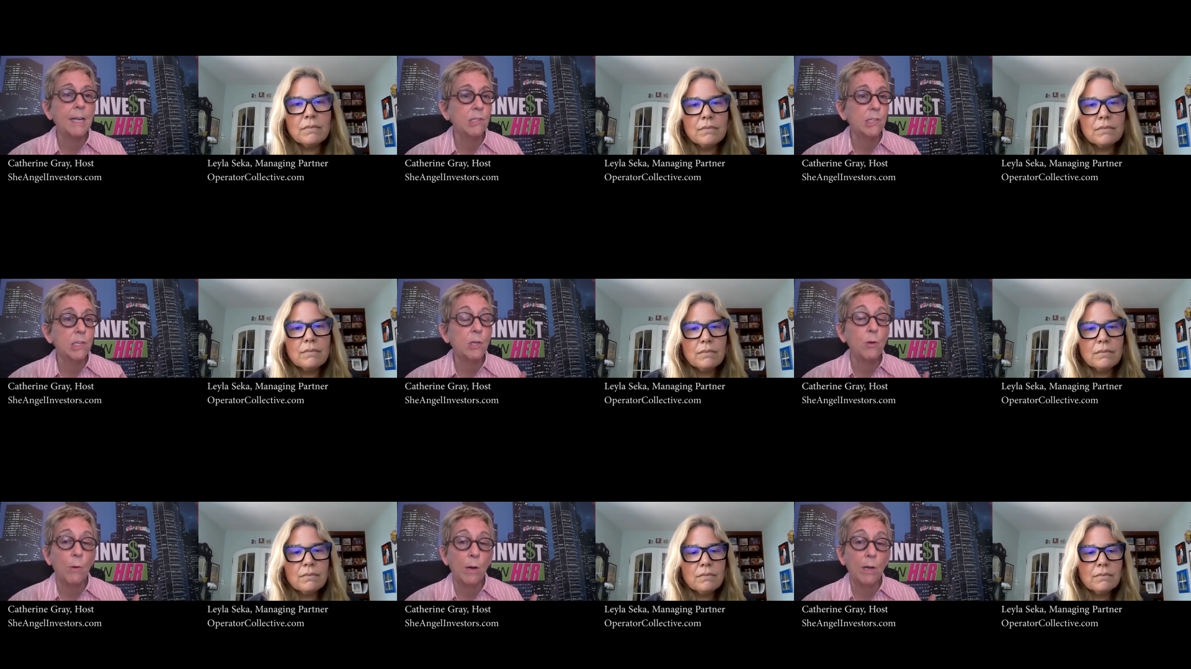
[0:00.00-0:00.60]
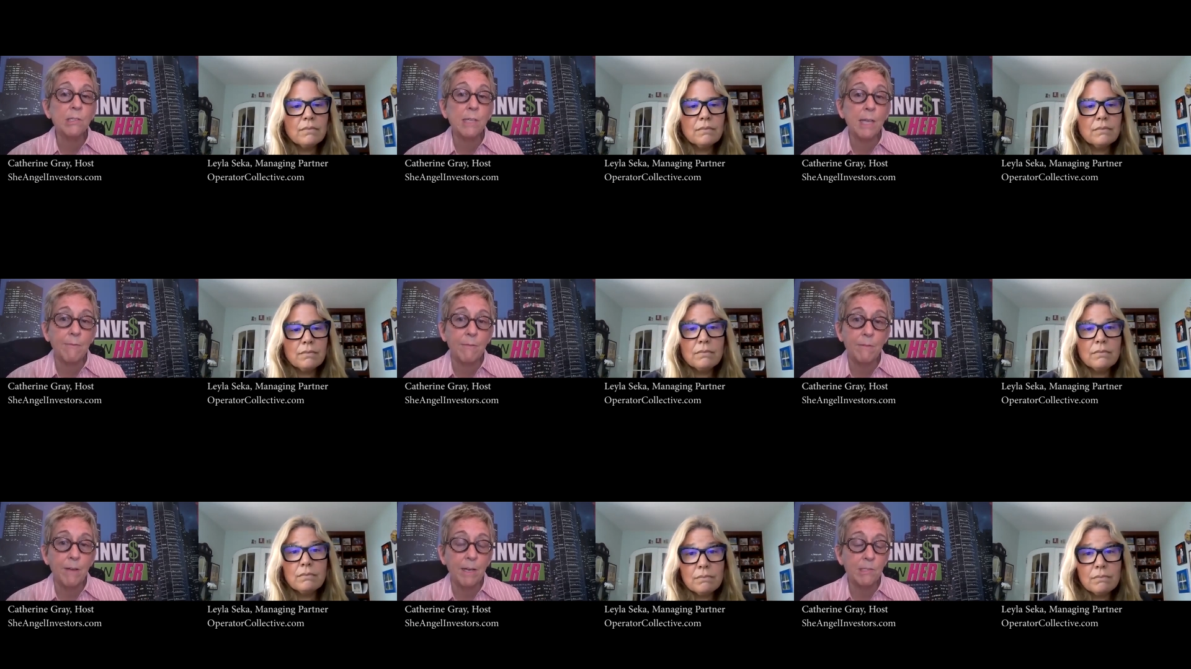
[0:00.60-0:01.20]
Speaker 1: and see who else they've
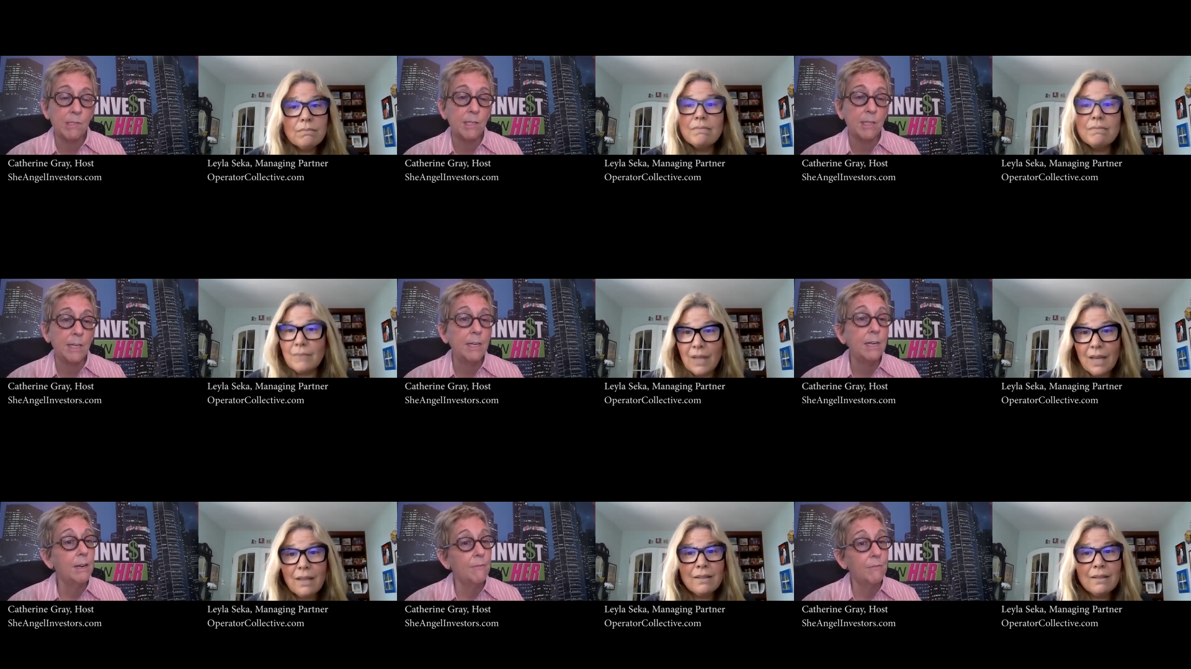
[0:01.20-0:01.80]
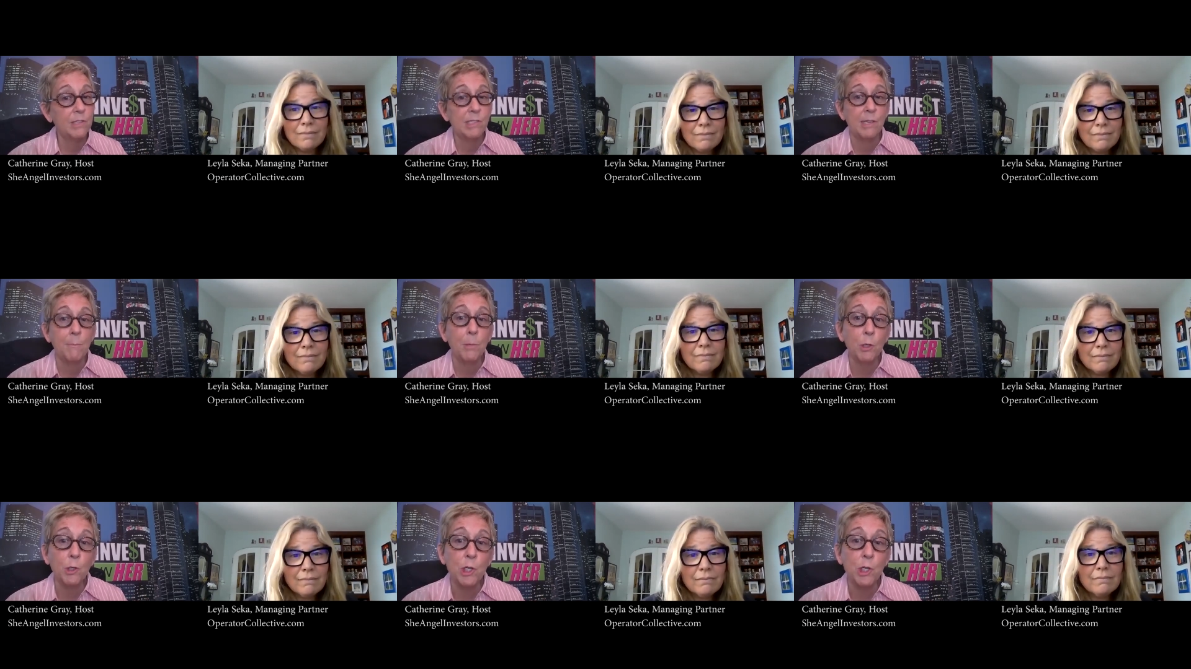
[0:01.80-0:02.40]
invested in. And if it's
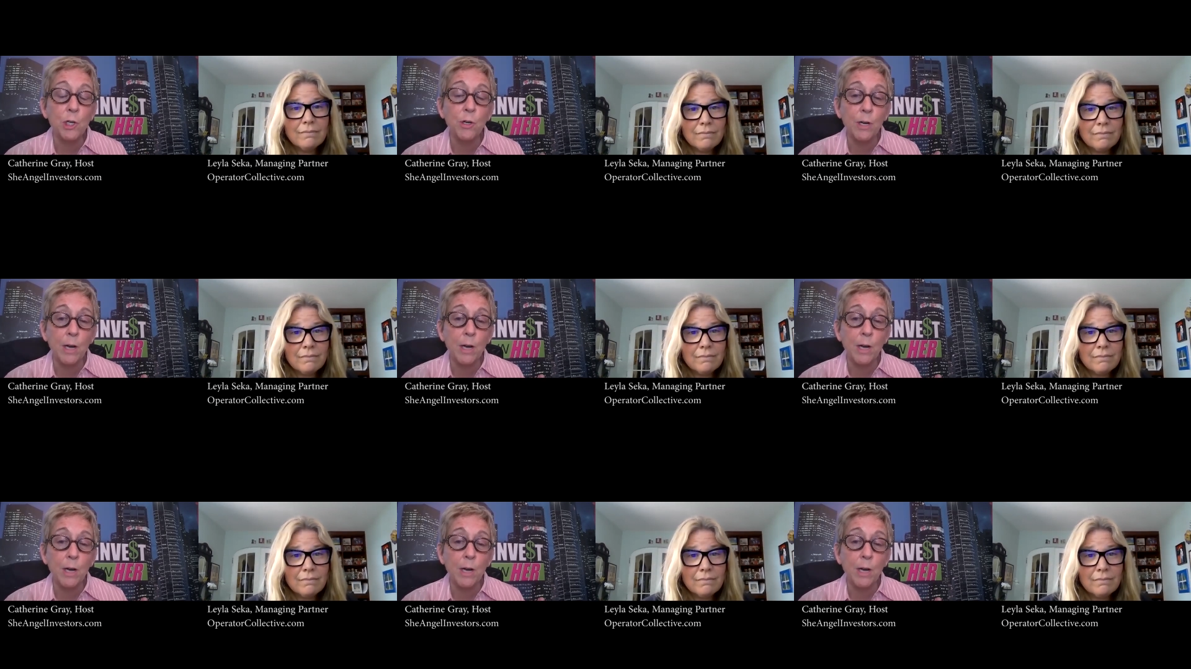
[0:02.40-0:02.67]
similar to your